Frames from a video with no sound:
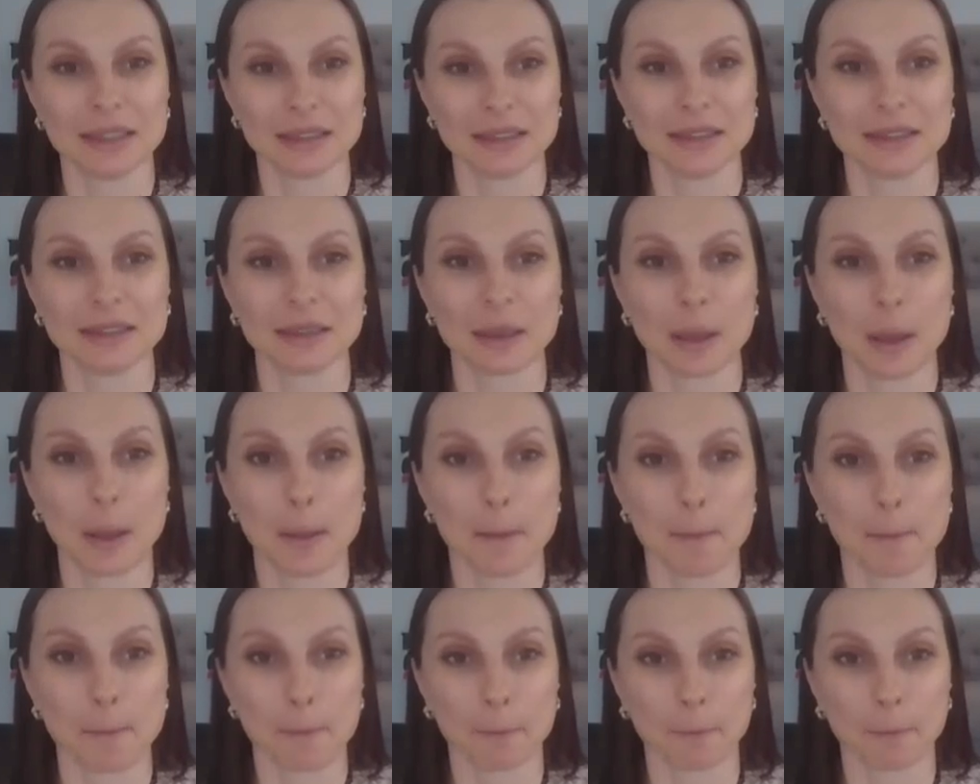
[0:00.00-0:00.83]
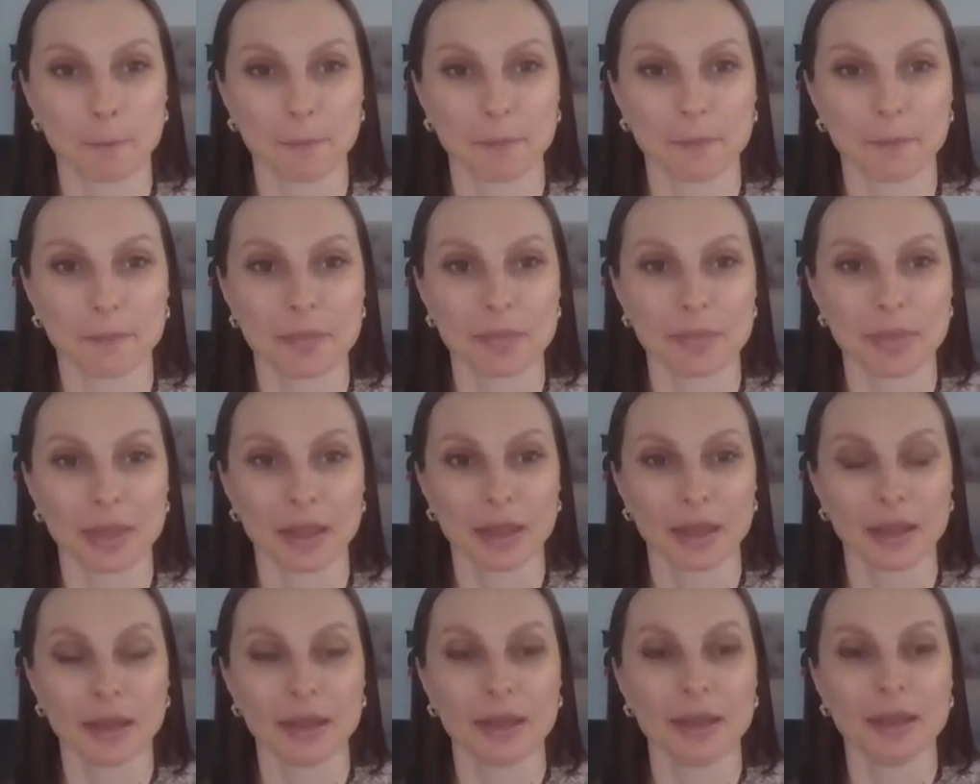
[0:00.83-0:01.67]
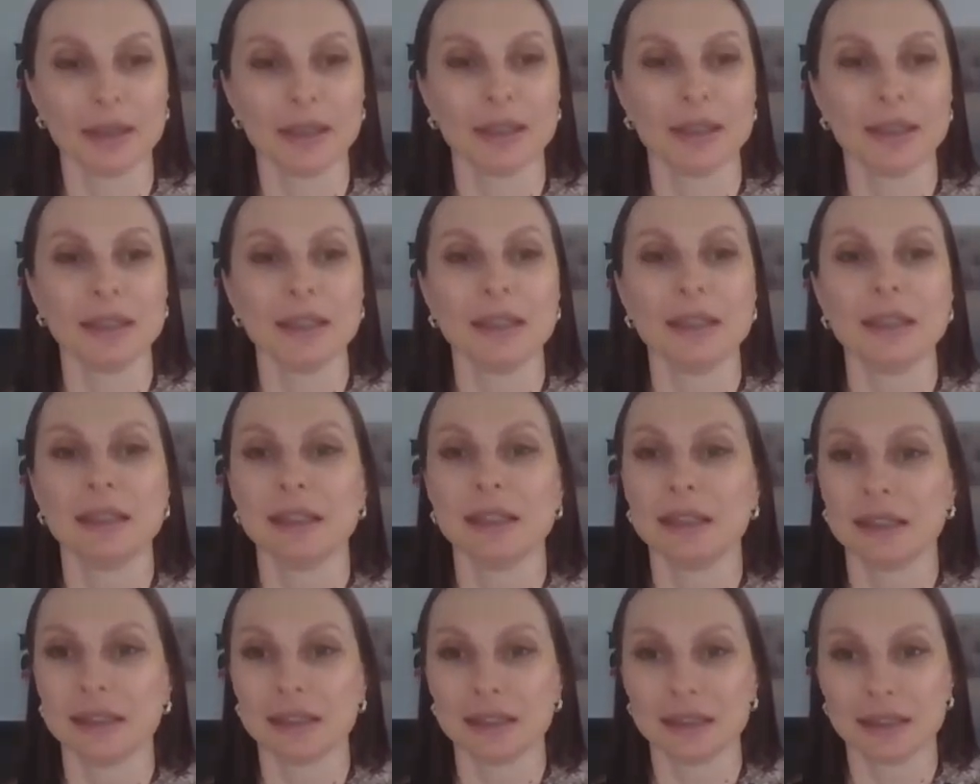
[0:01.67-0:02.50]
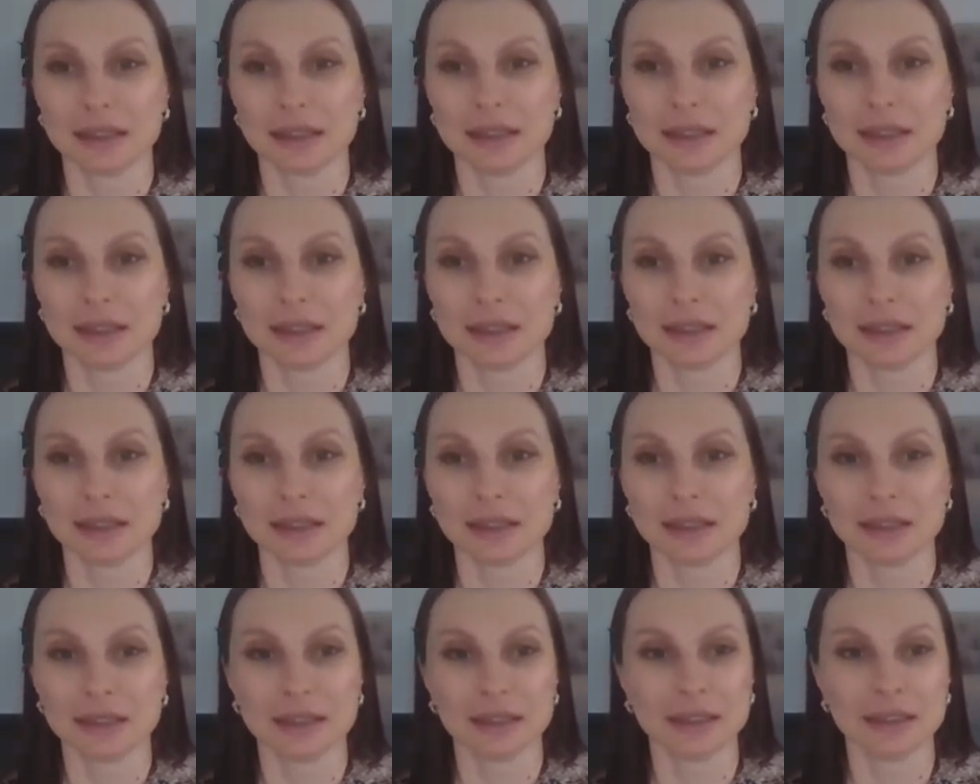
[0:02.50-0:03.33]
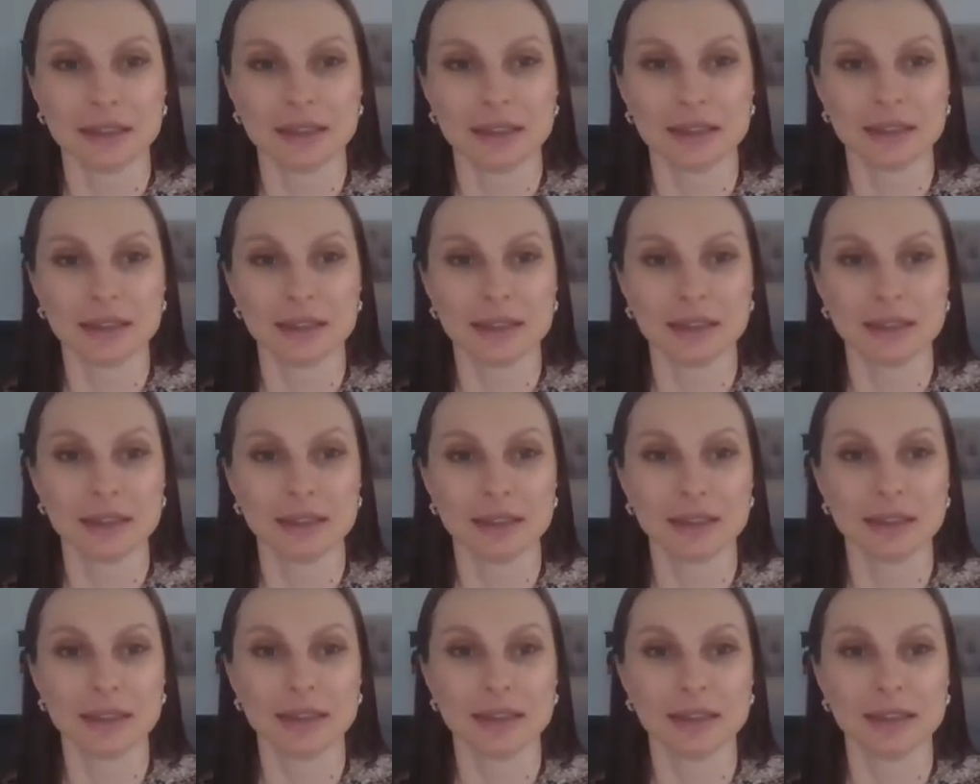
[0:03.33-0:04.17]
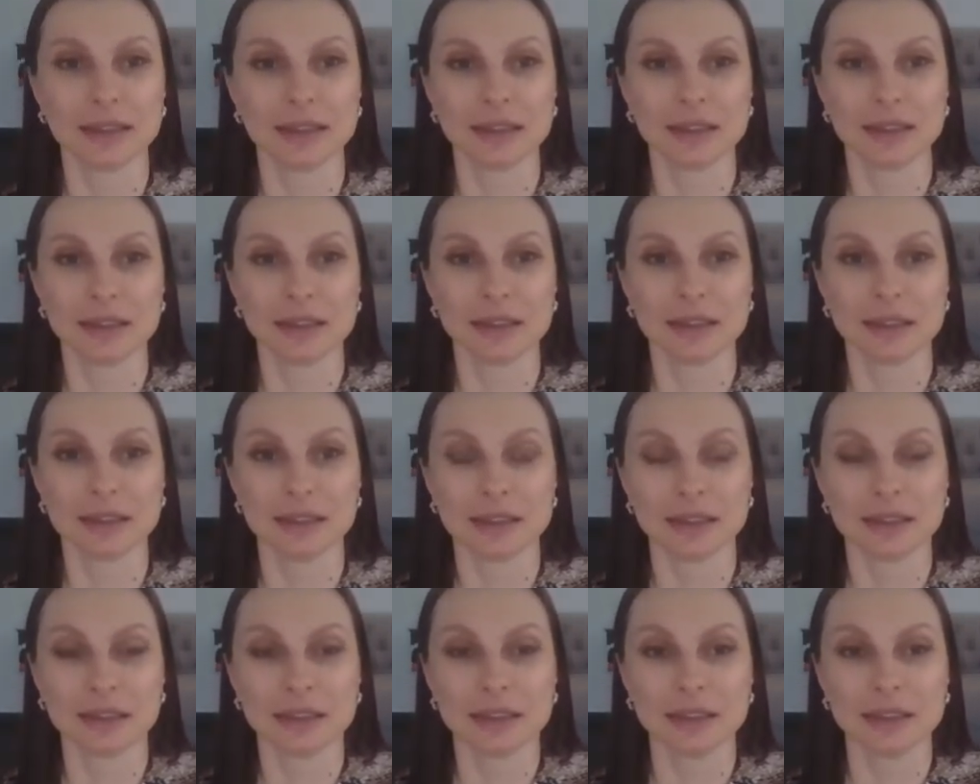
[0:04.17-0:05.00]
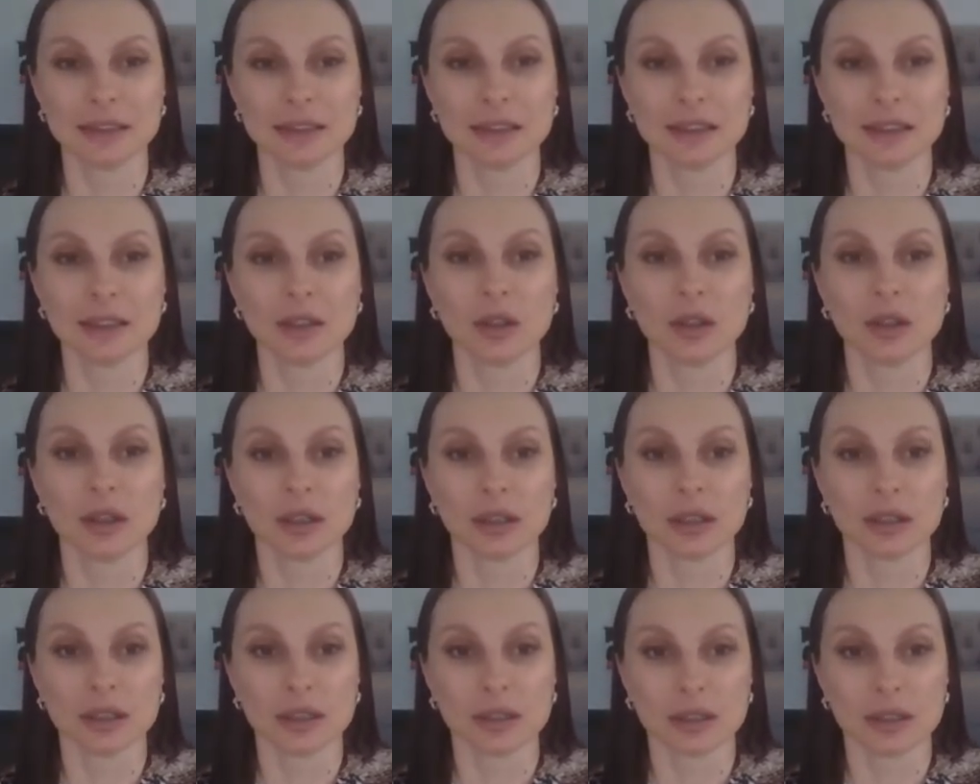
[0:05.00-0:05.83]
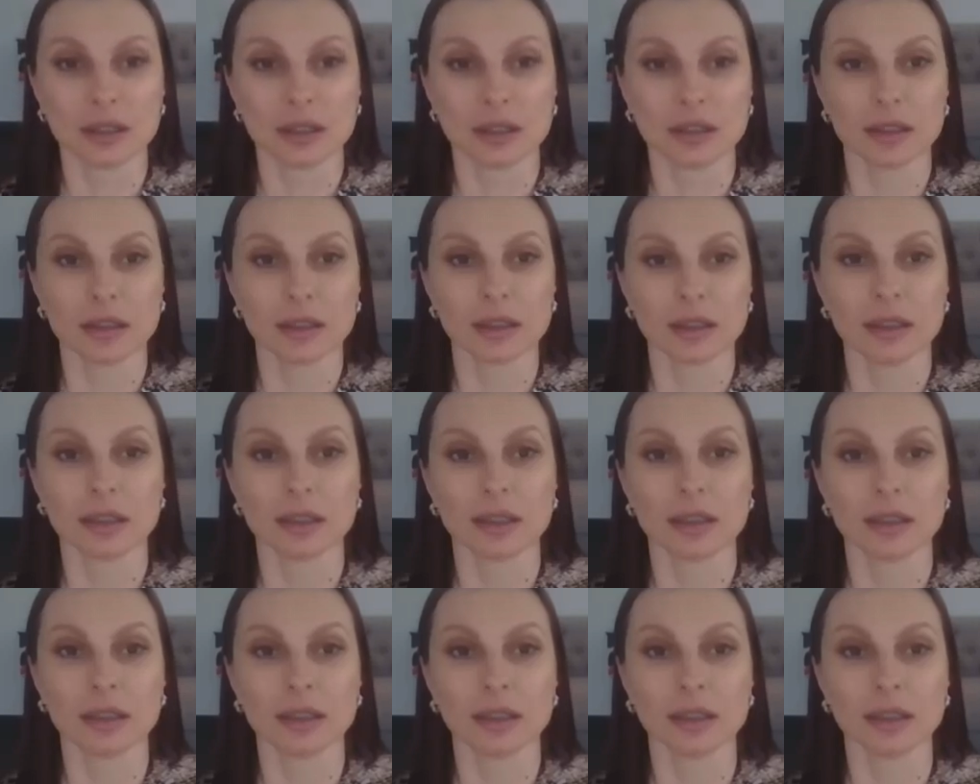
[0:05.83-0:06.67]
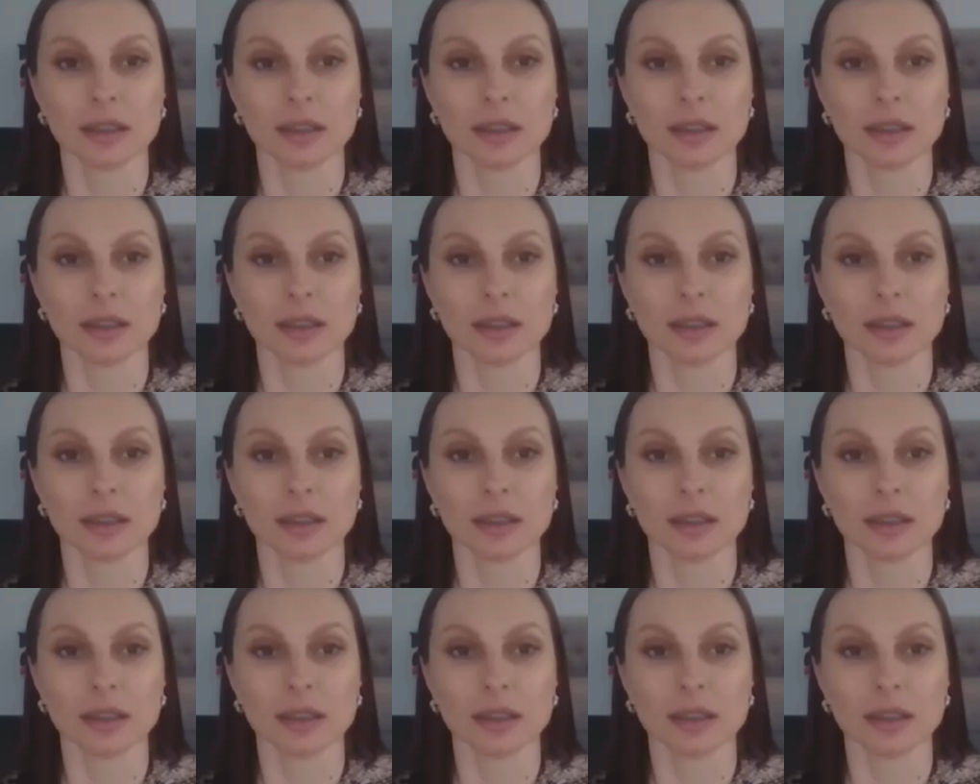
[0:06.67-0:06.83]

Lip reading: This person isn't speaking.